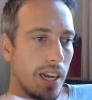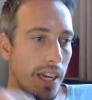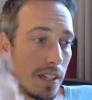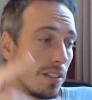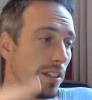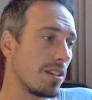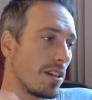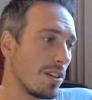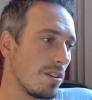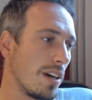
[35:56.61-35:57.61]
And the good thing is
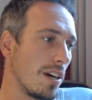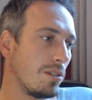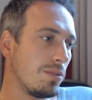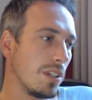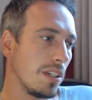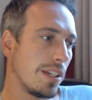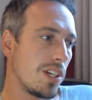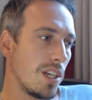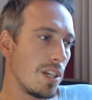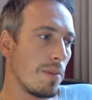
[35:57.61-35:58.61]
also I don't feel a
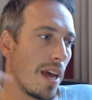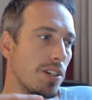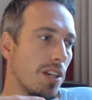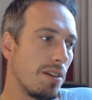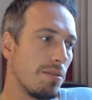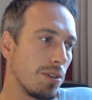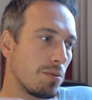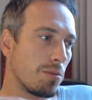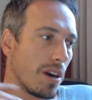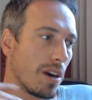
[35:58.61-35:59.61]
change in my energy
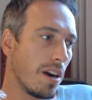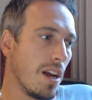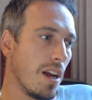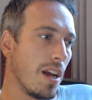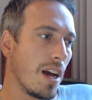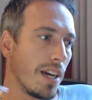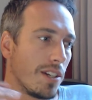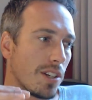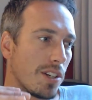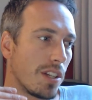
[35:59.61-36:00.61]
levels, where I
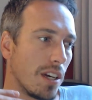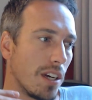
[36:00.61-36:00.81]
just,